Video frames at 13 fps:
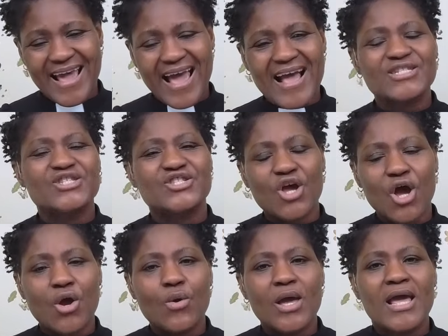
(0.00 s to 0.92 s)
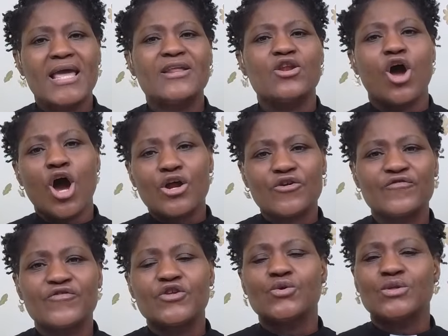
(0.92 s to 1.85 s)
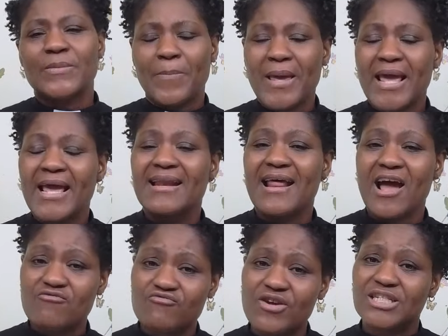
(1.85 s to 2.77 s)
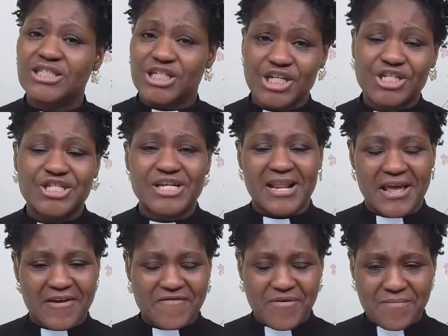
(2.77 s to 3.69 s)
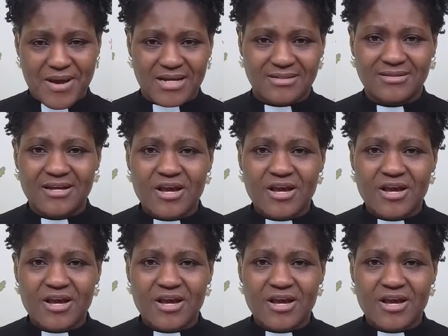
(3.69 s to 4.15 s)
And so, in order for you to pay that rent each and every month,